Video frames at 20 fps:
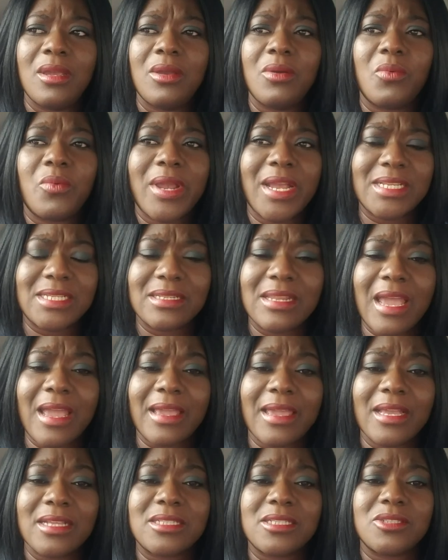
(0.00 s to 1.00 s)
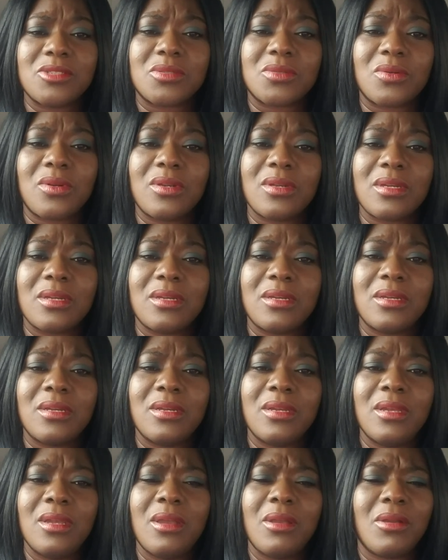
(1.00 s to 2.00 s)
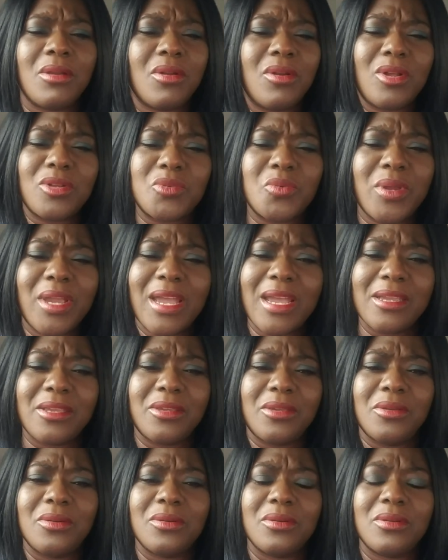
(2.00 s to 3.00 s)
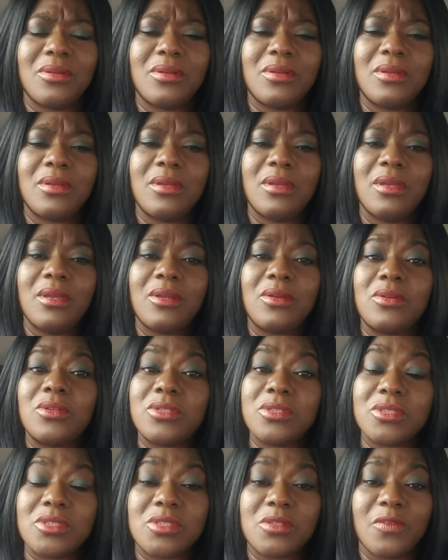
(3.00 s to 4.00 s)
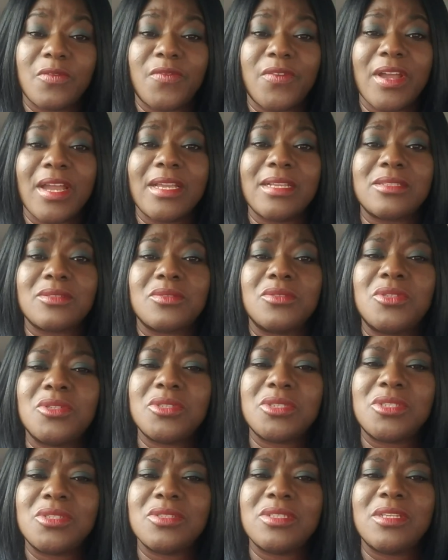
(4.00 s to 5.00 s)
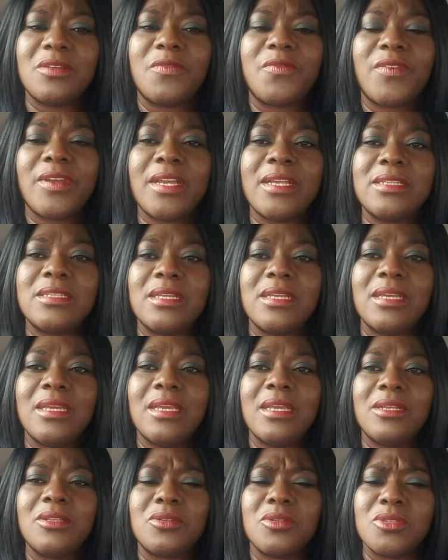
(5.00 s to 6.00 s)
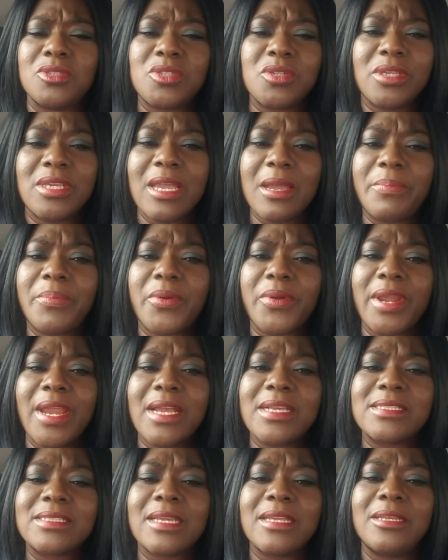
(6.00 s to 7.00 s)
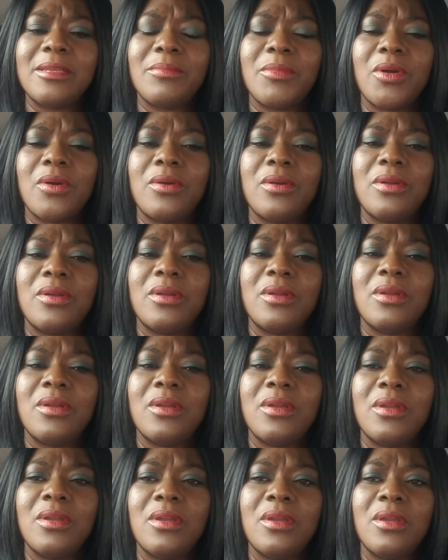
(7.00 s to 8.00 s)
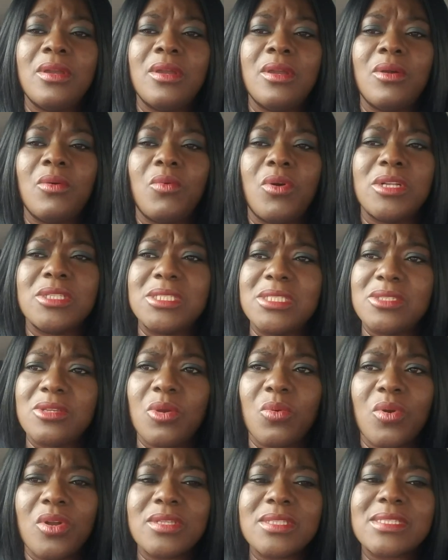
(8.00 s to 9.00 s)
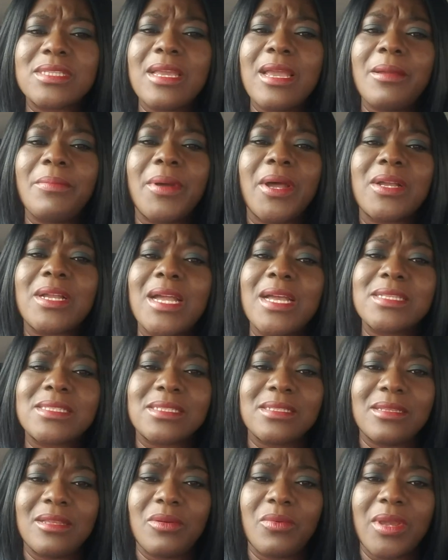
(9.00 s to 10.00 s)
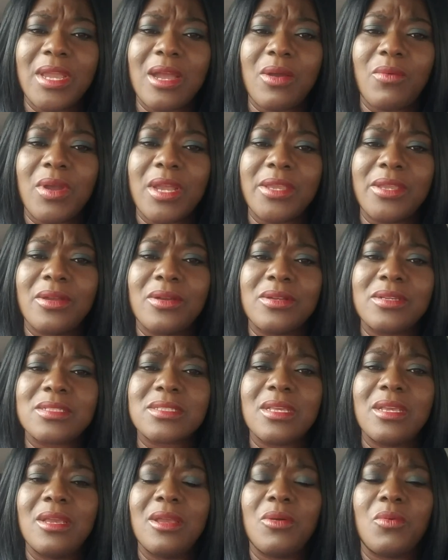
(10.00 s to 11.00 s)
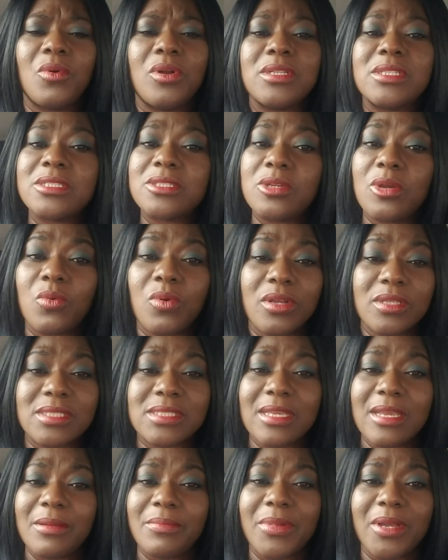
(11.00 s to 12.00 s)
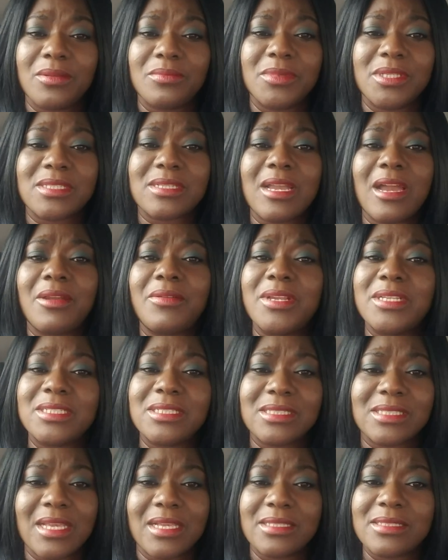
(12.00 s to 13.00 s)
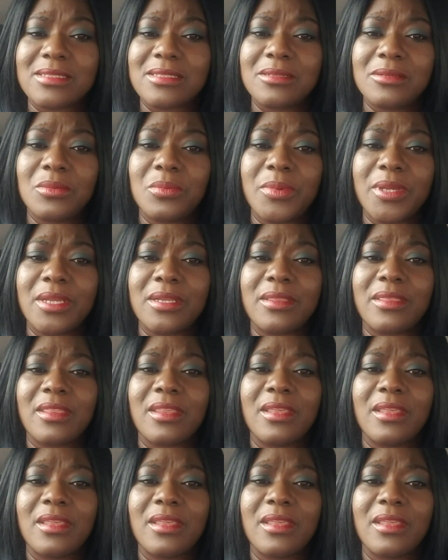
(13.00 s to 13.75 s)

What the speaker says: Where did I get it wrong? God, where are you? Couldn't you fight? Couldn't you defend? Don't you hear prayers anymore? What did your word say about casting away our youngs? What did your word say about miscarriages and stillbirth?